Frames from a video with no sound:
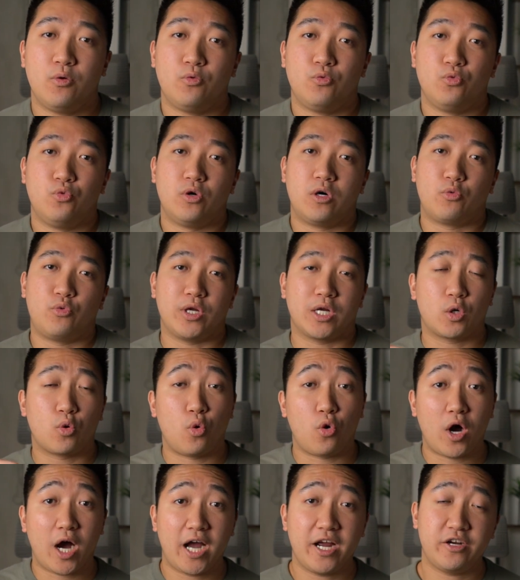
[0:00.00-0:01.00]
will
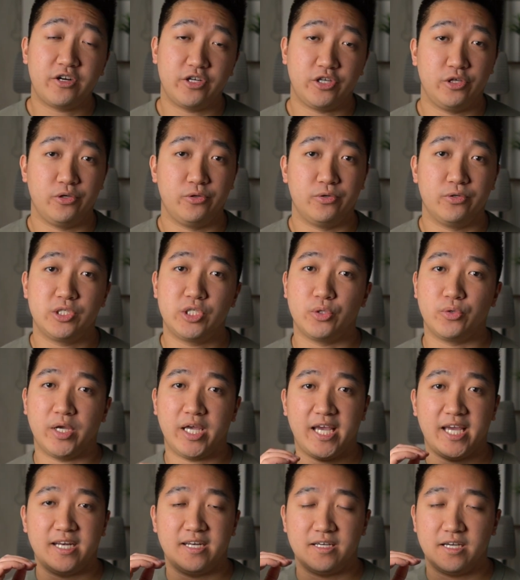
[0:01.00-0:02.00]
require you to
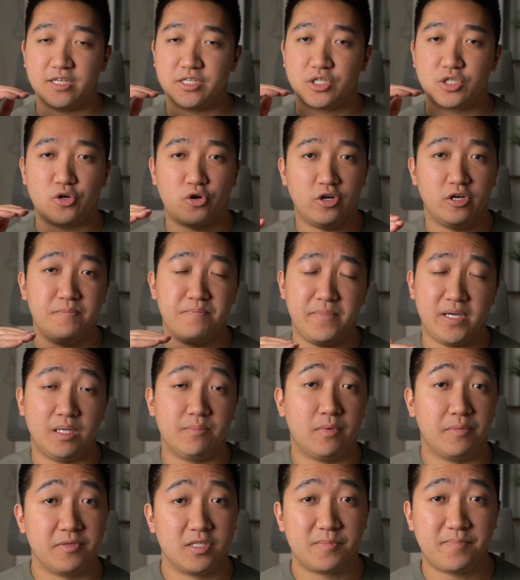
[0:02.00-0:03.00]
hit a certain
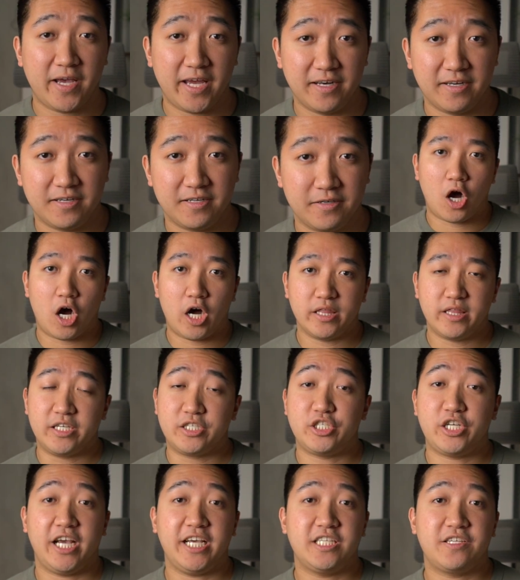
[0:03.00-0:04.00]
minimum spend. On the
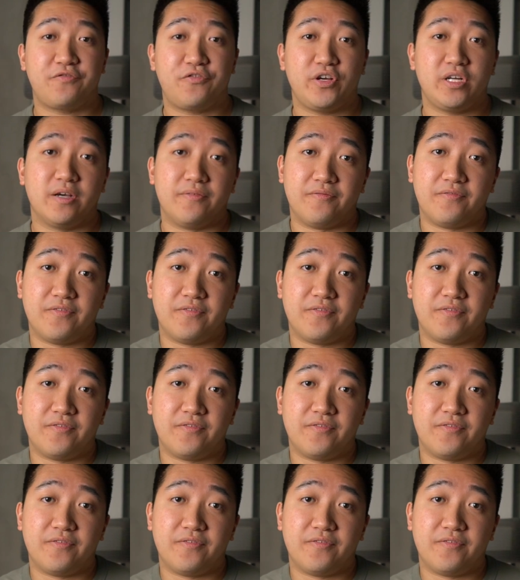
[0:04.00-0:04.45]
Chase Freedom